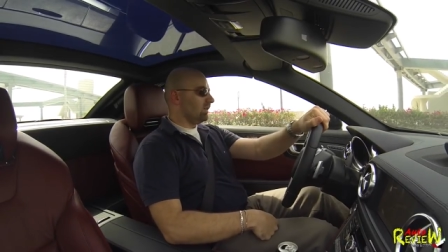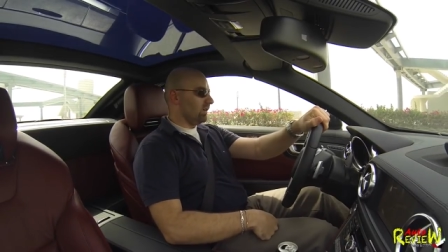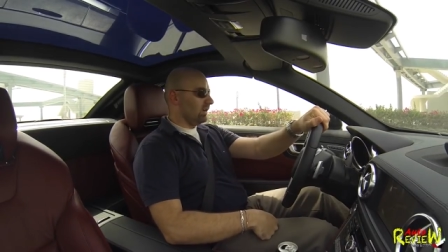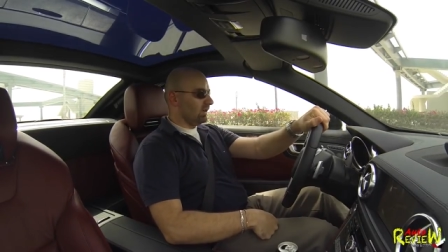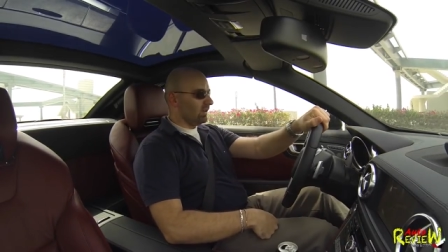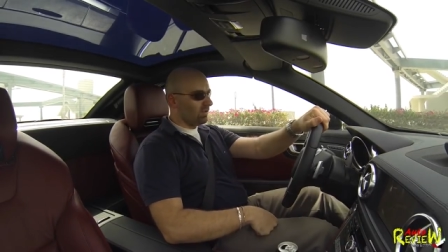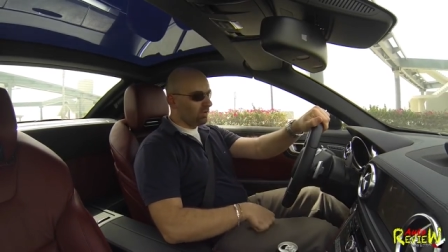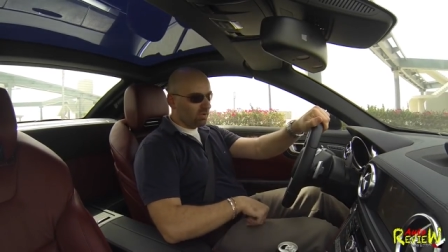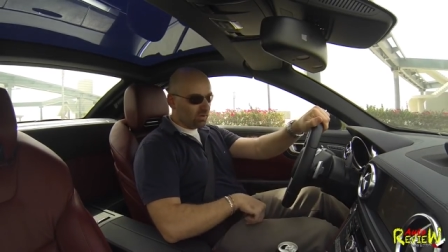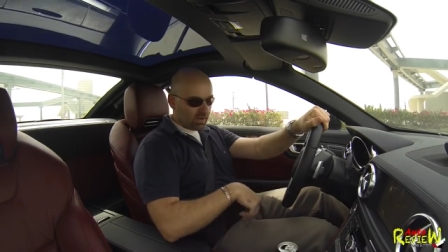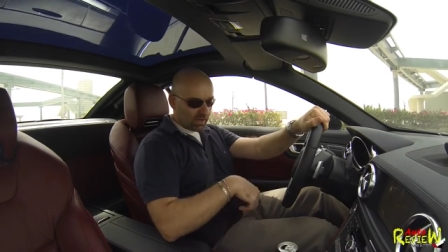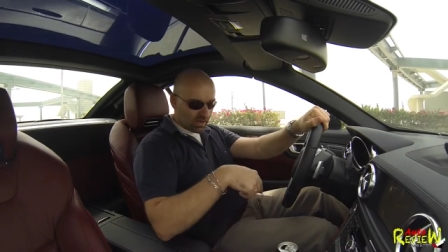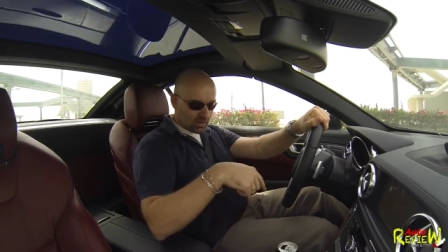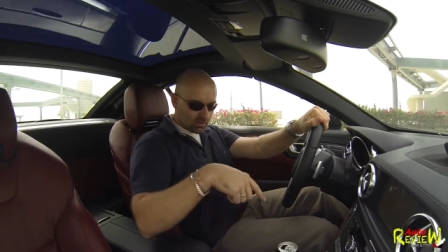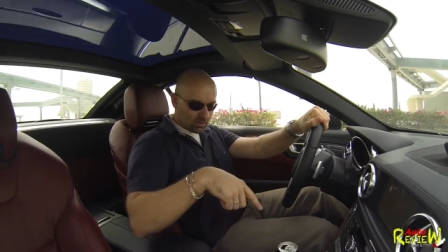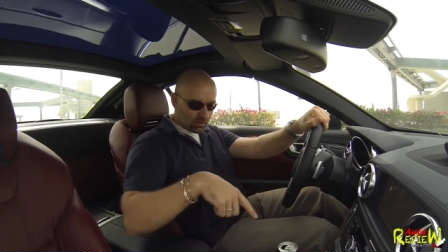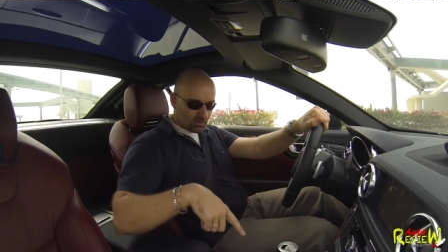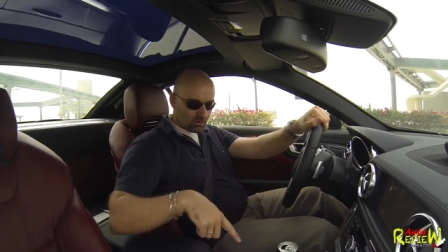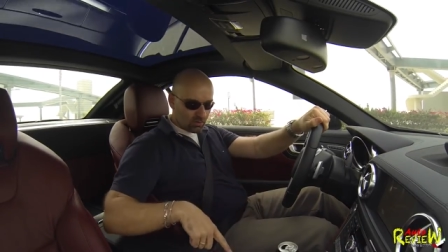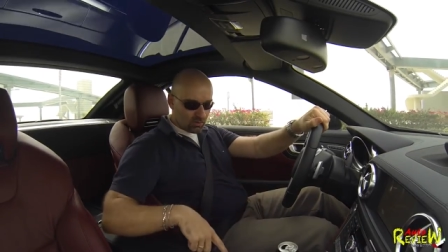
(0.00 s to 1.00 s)
It's okay.
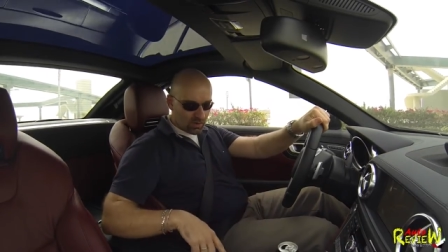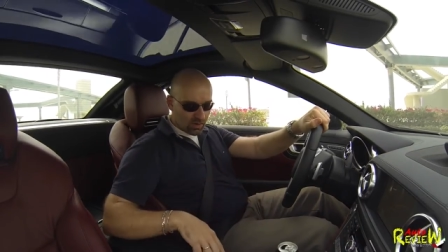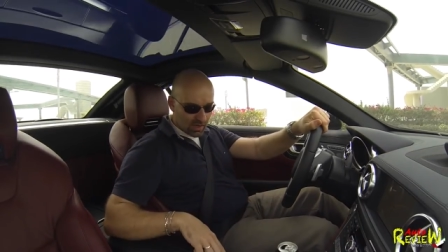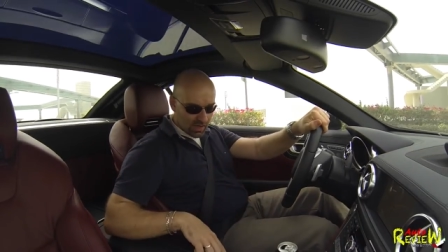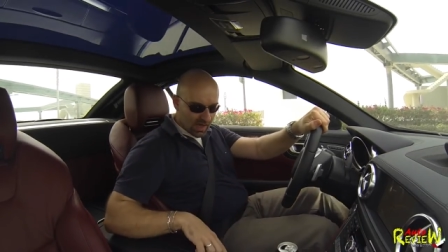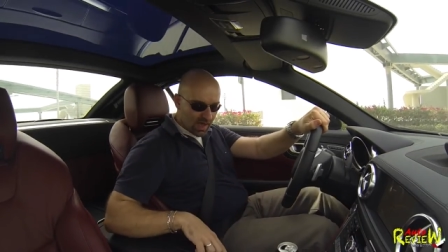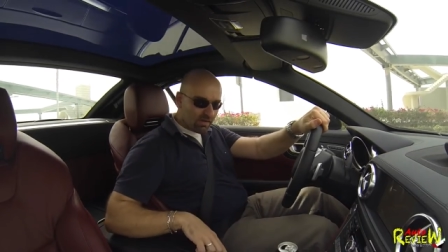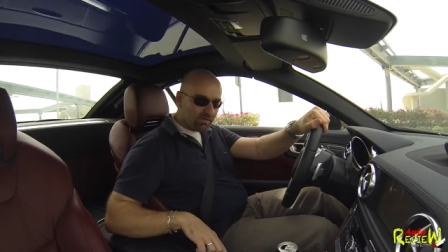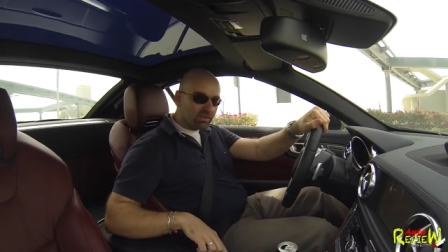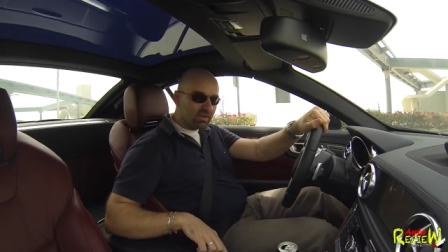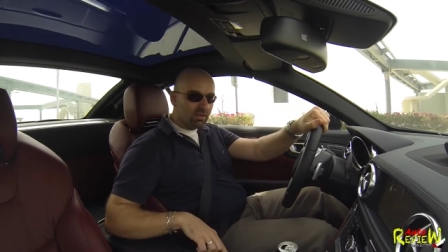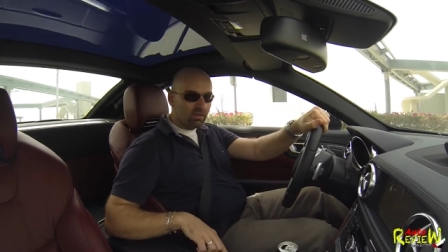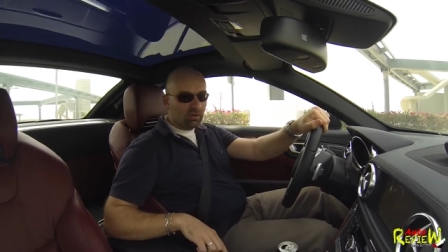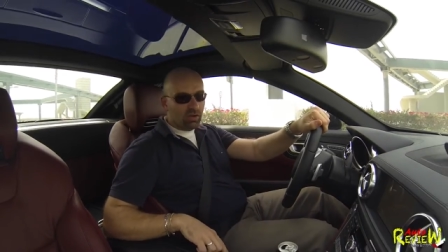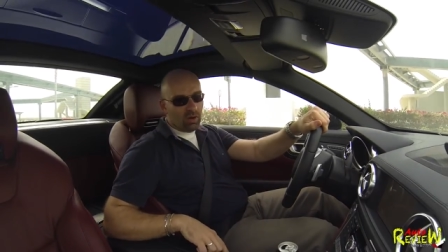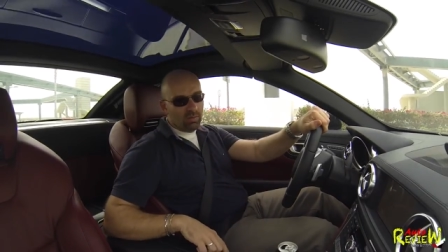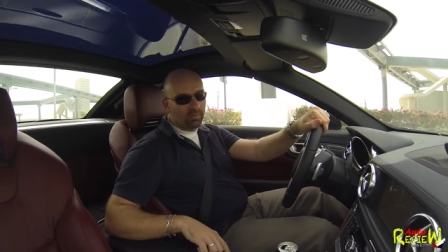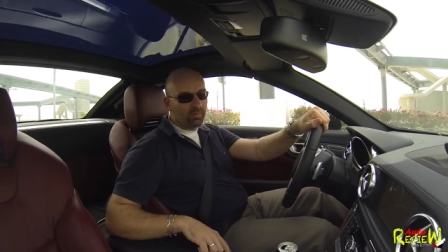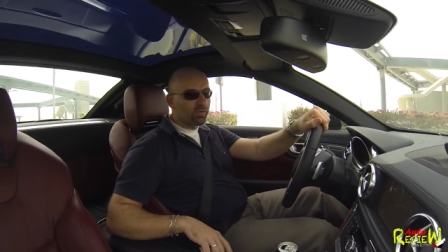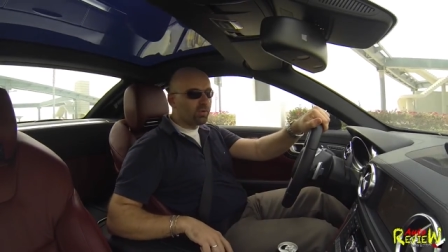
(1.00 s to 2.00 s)
You, I have it now in
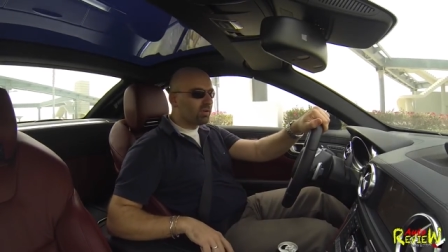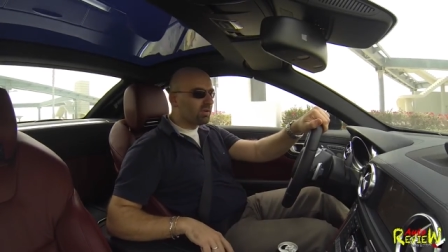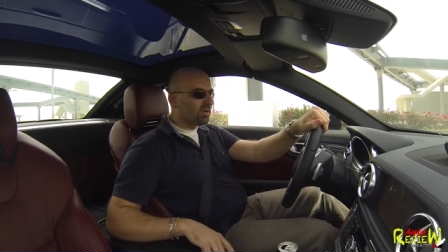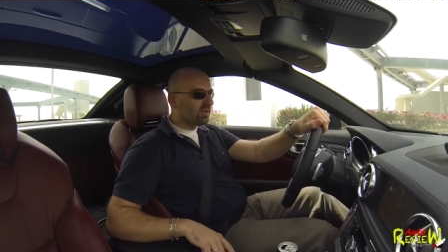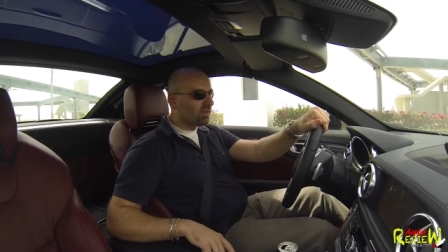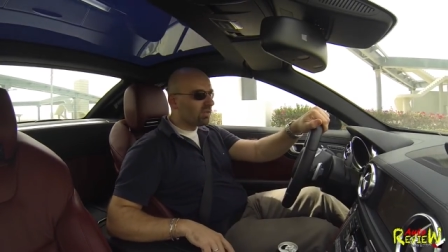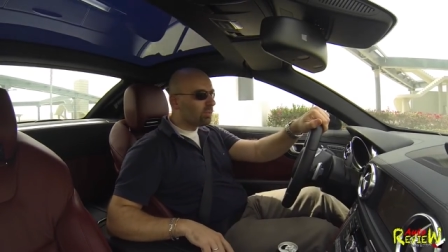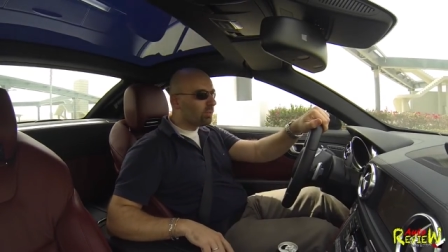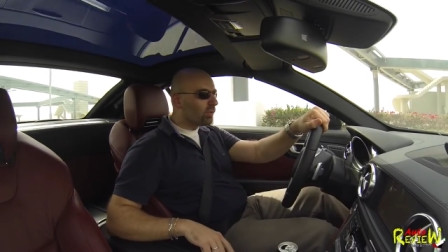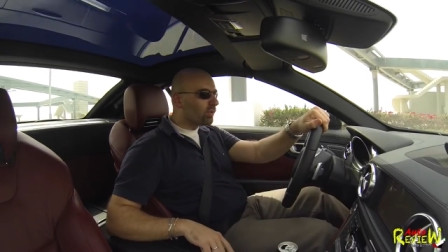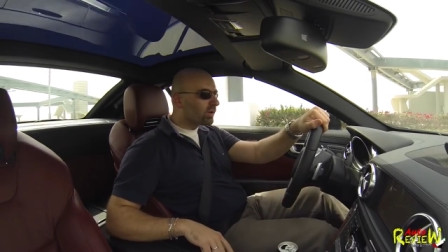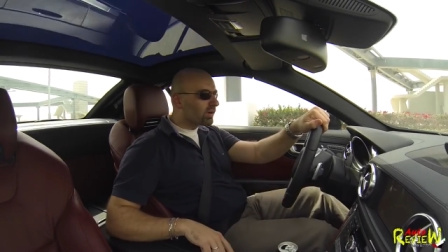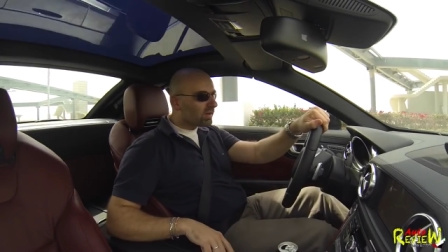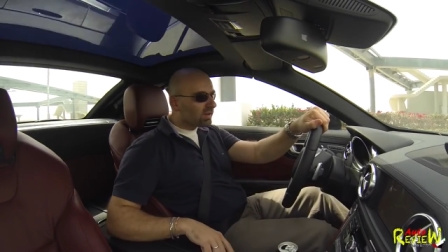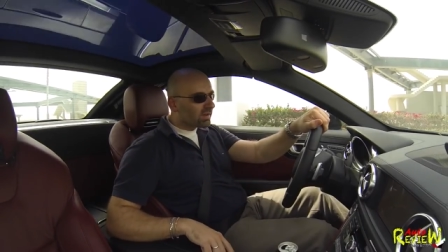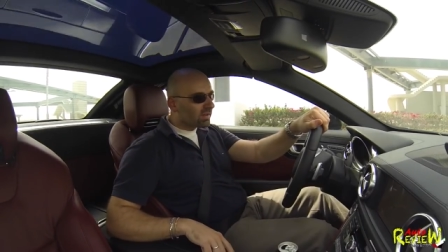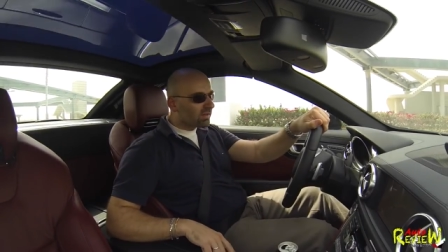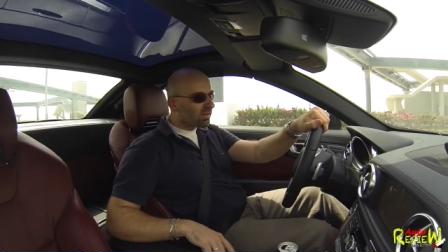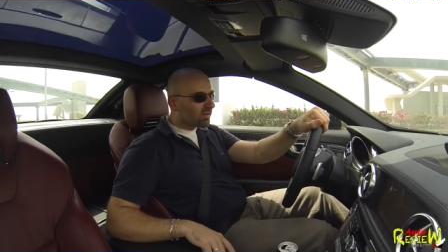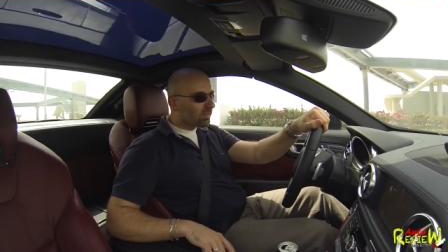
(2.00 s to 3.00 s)
comfort. In sport,
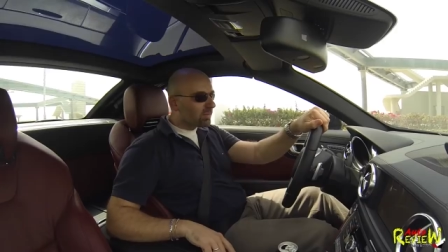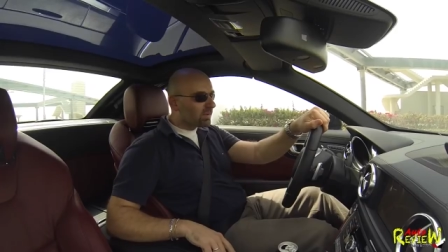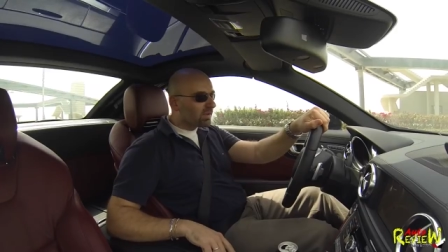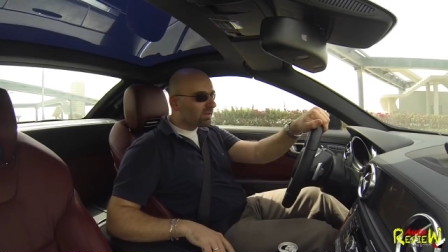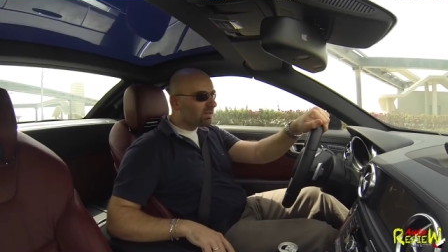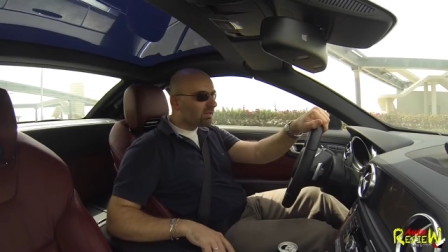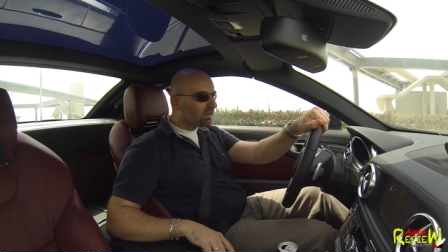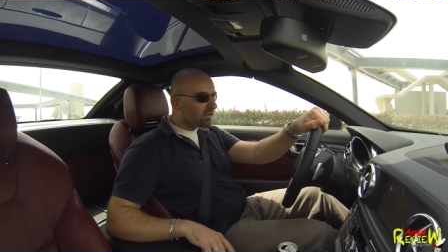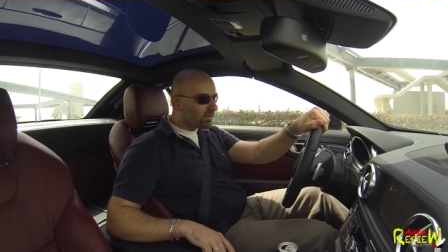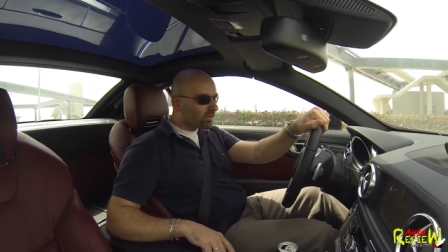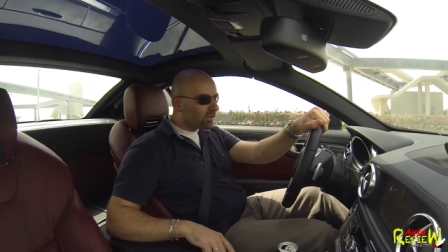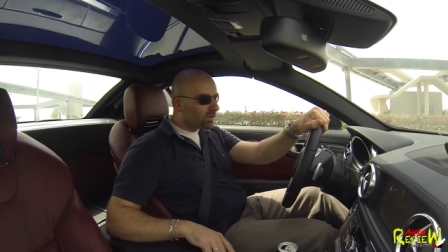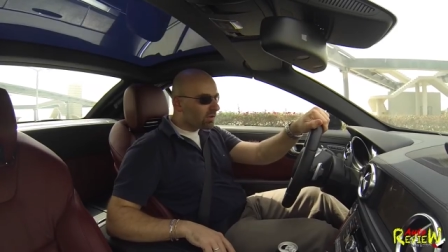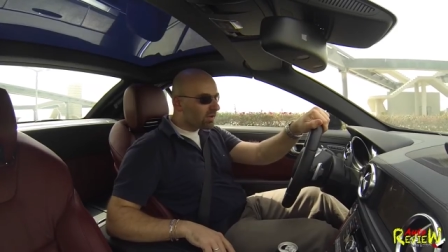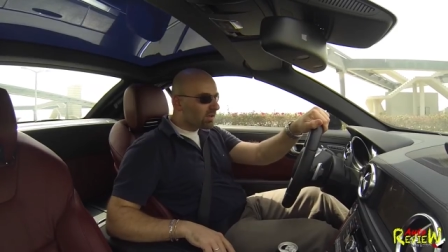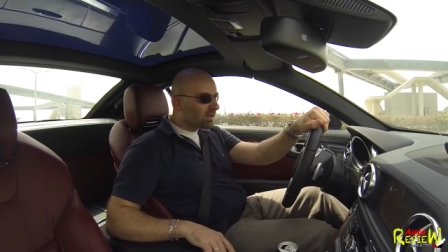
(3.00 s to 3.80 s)
it's a bit stiffer.